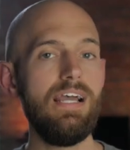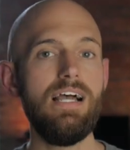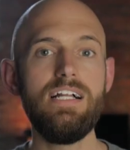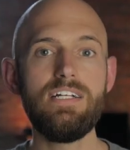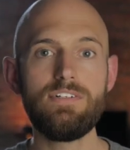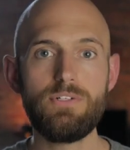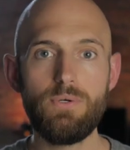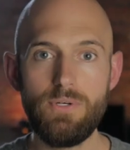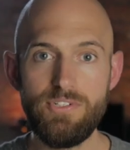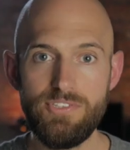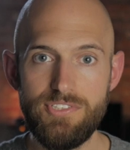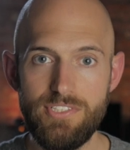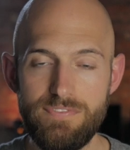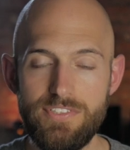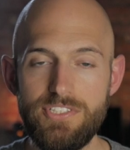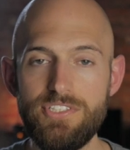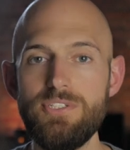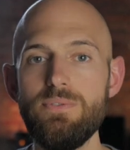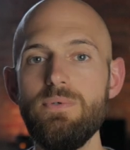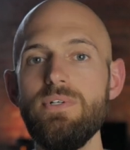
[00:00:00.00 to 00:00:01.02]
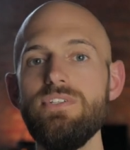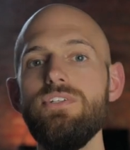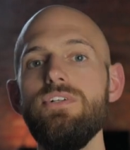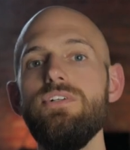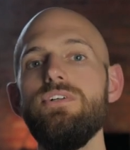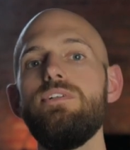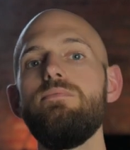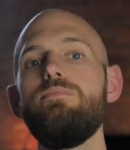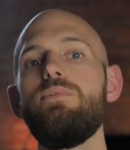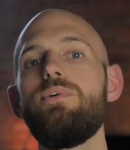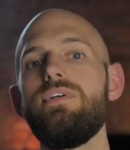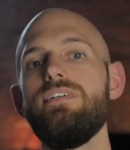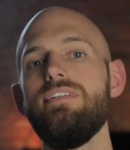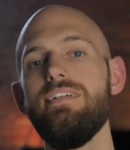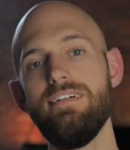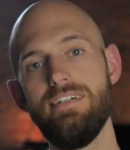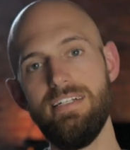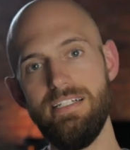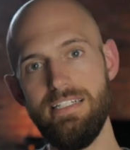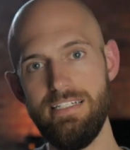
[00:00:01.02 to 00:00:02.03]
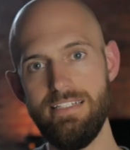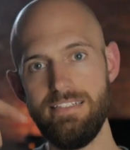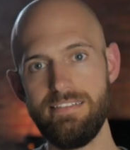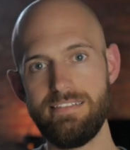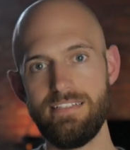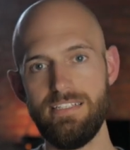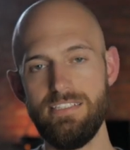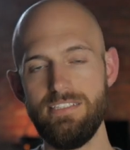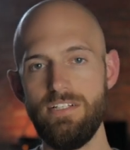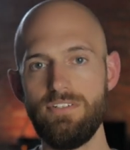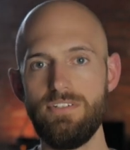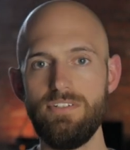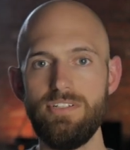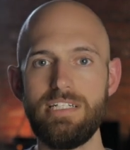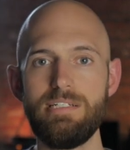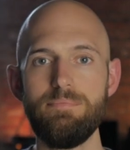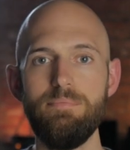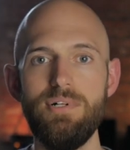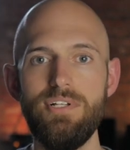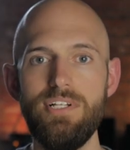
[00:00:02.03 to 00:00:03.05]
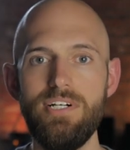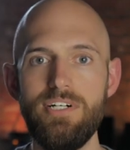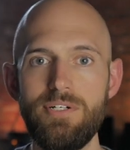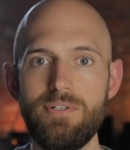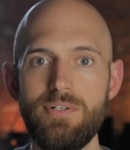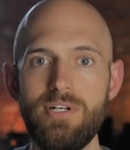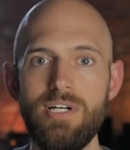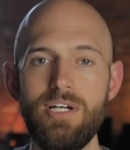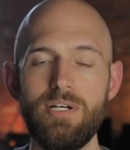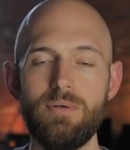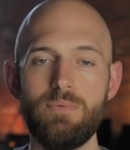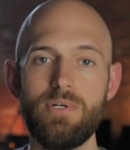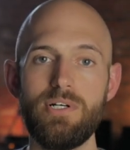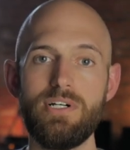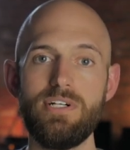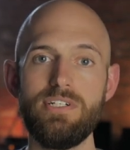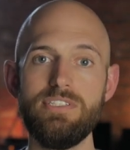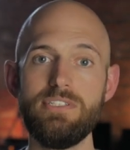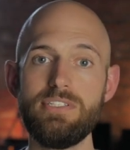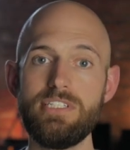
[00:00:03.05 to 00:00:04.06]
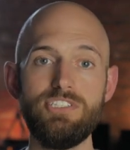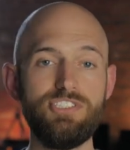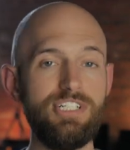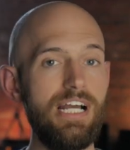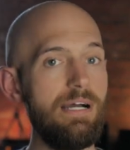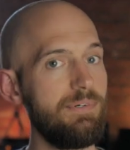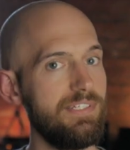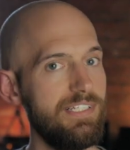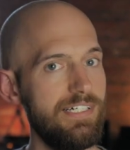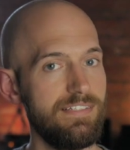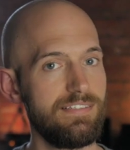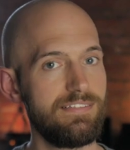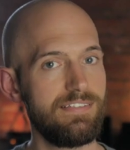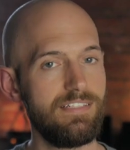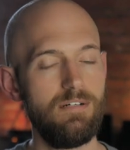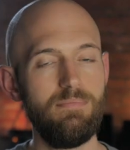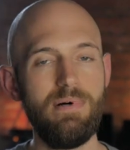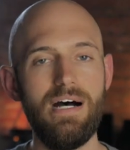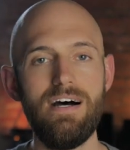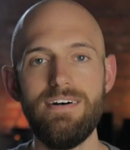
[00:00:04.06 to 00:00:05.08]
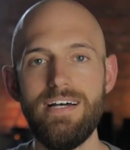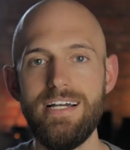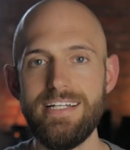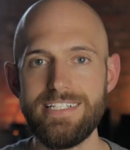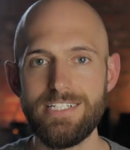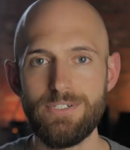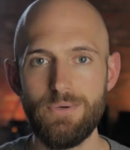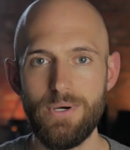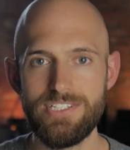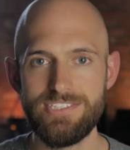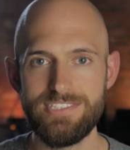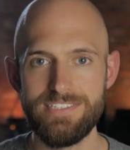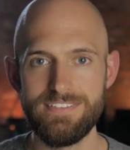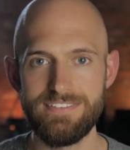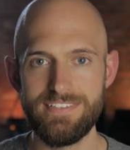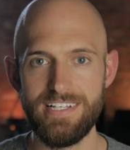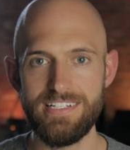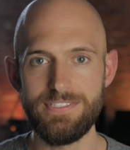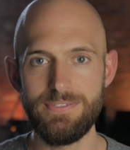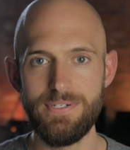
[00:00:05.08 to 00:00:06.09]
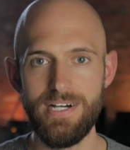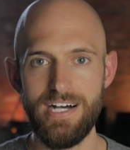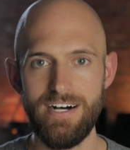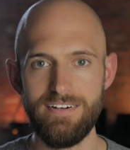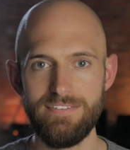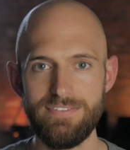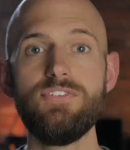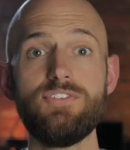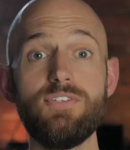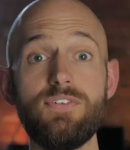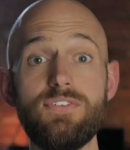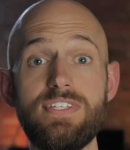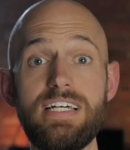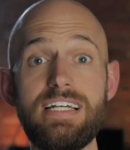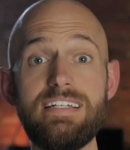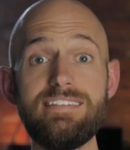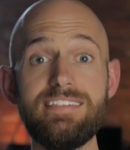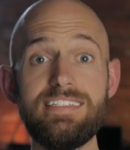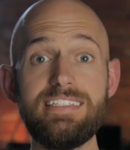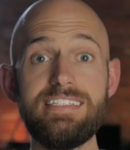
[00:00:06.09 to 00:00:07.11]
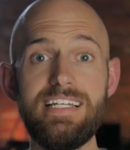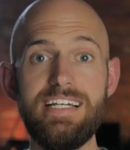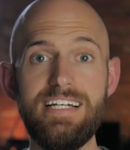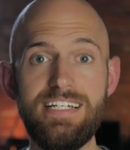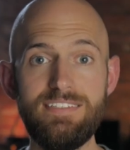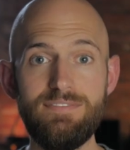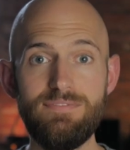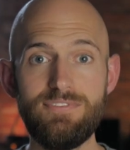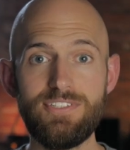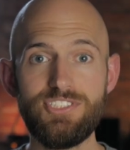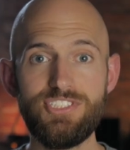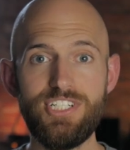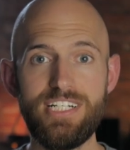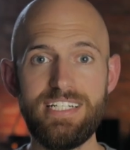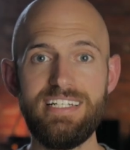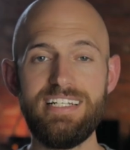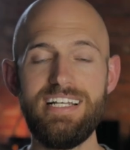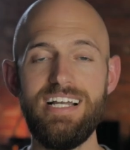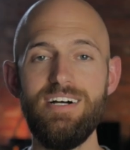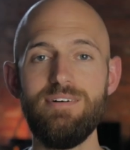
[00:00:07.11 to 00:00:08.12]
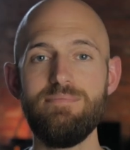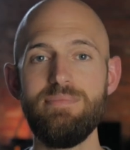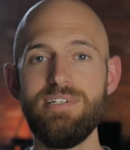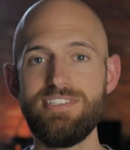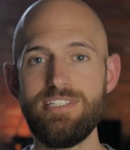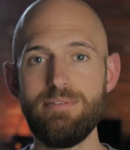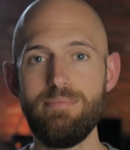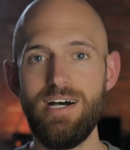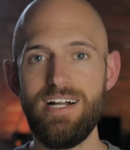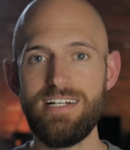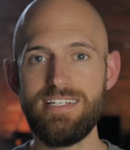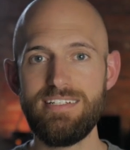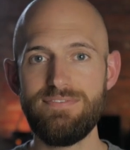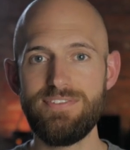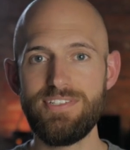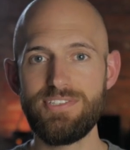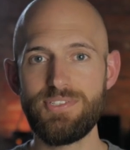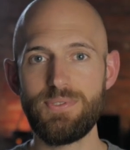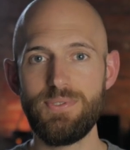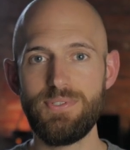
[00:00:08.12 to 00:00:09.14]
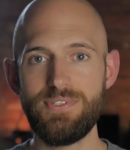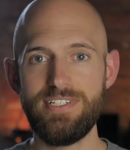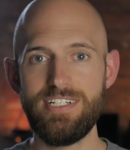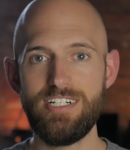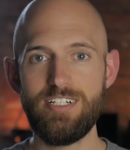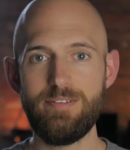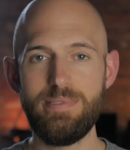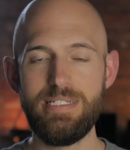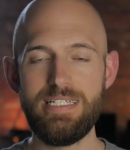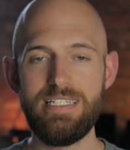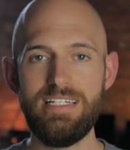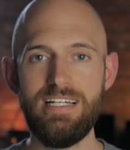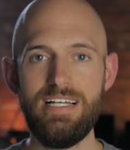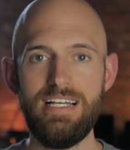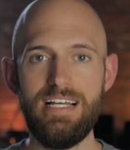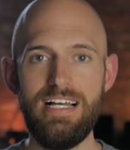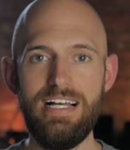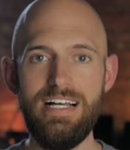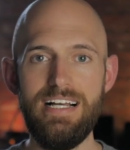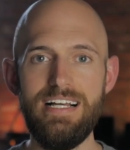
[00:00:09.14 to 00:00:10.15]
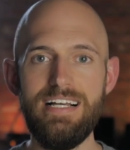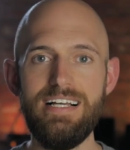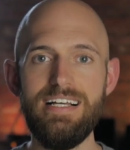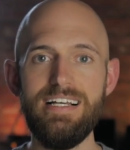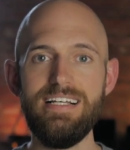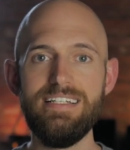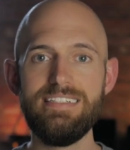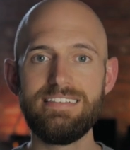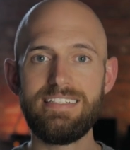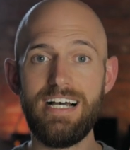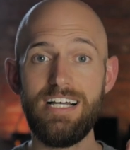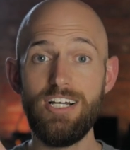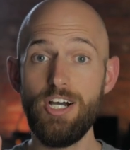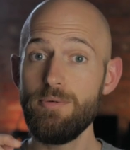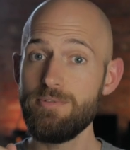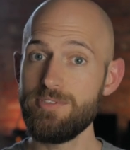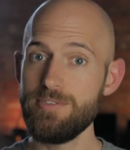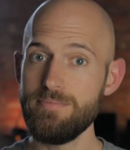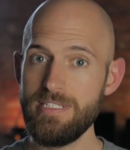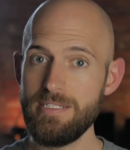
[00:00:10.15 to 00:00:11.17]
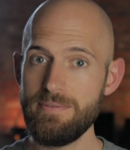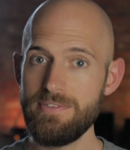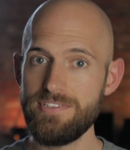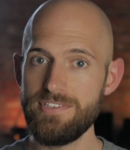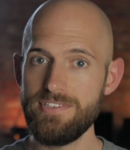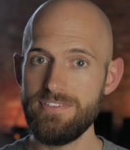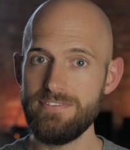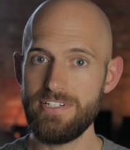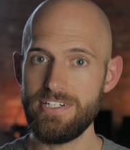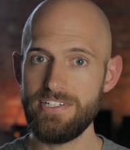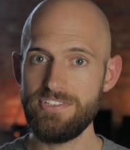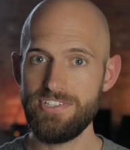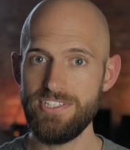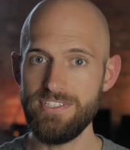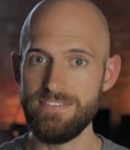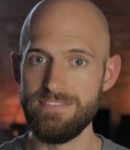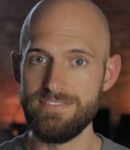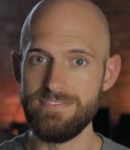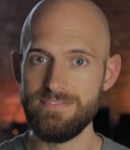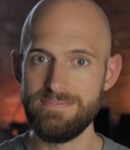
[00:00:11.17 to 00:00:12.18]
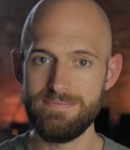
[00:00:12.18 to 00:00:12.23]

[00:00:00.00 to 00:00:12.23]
And of course, if you do want to learn more, there is another link below where you can chat with us about any questions that you have. So thanks again for checking out Busybody Physical Therapy, and I hope to meet with you very soon.